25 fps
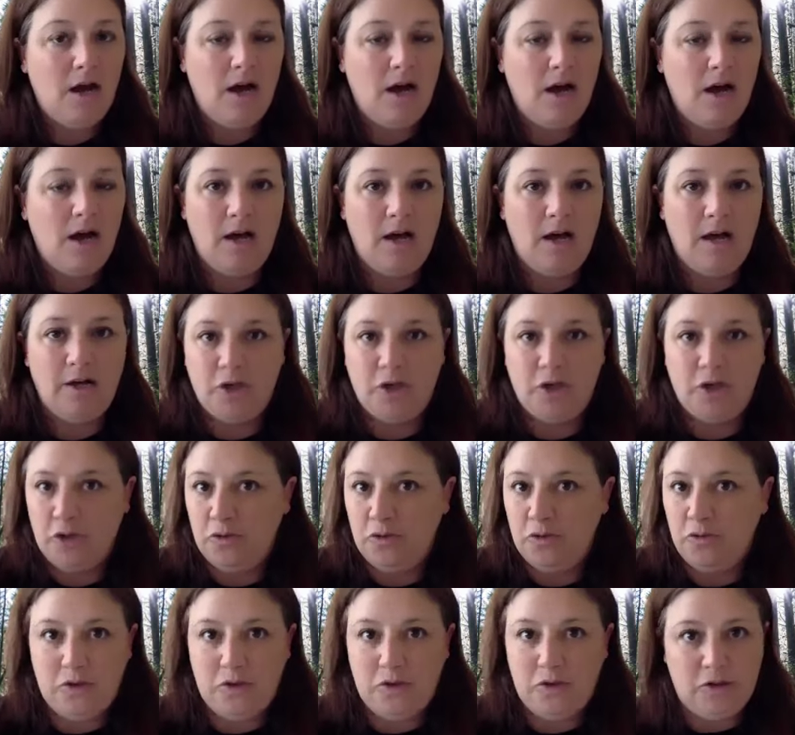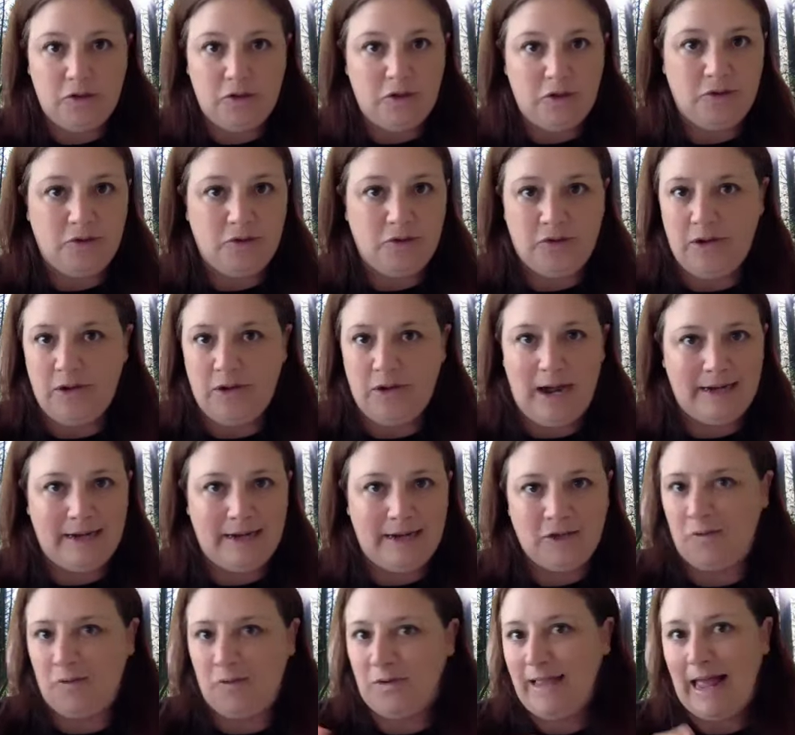I
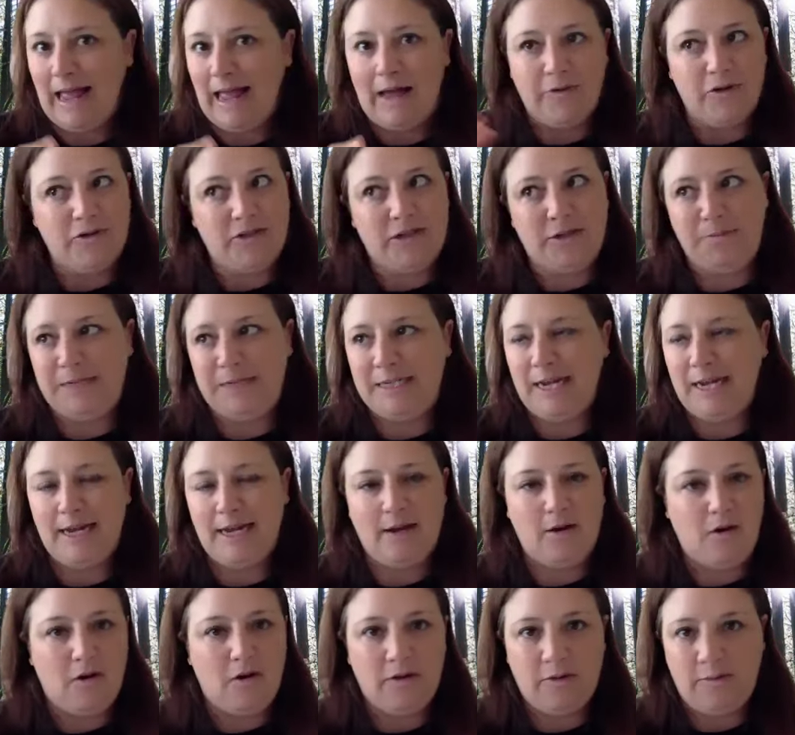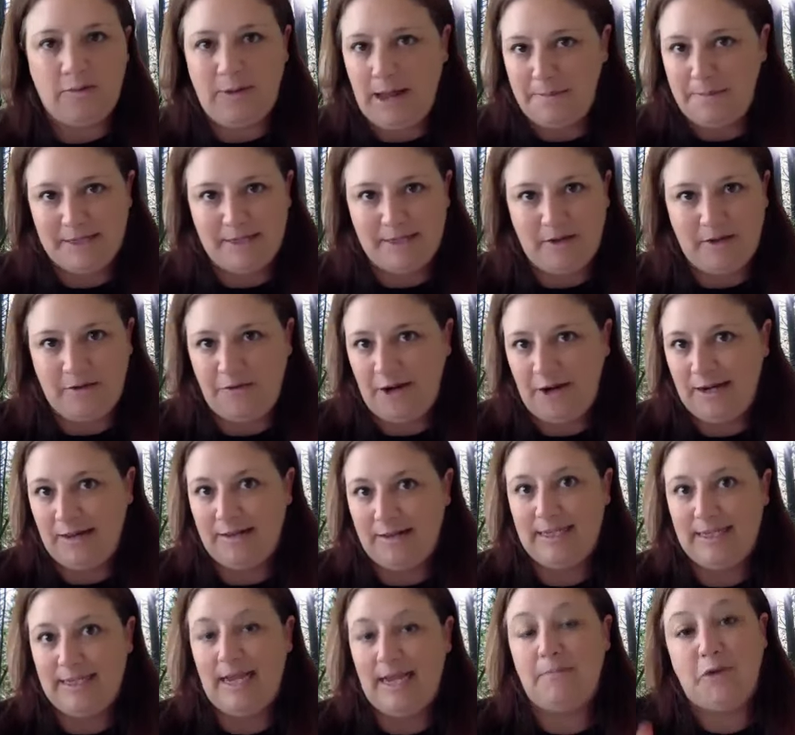don't allow those to be taken all the way up until final
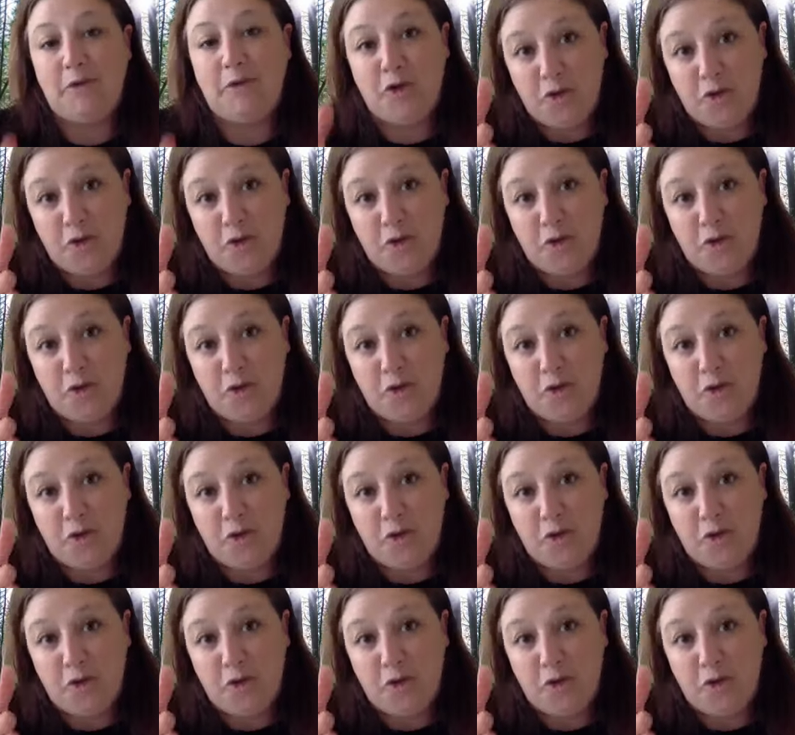exam.